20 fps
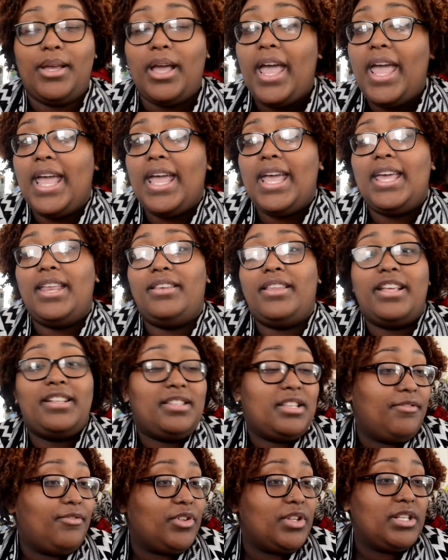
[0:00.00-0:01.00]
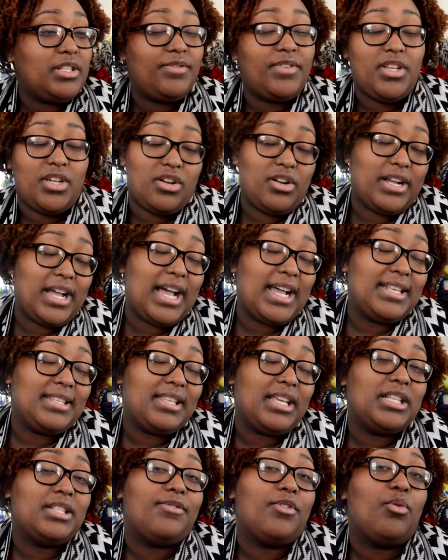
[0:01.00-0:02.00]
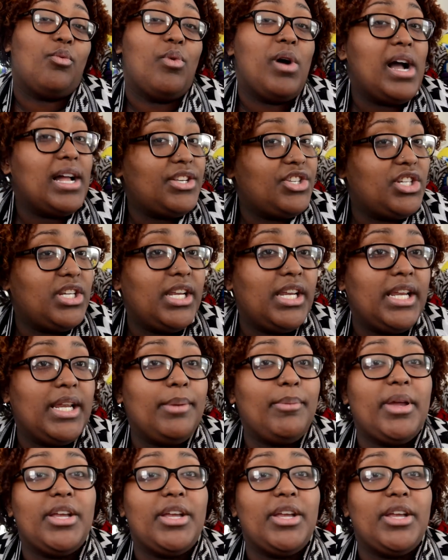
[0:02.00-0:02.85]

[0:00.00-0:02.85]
And that's it for this video, guys. Thanks for watching.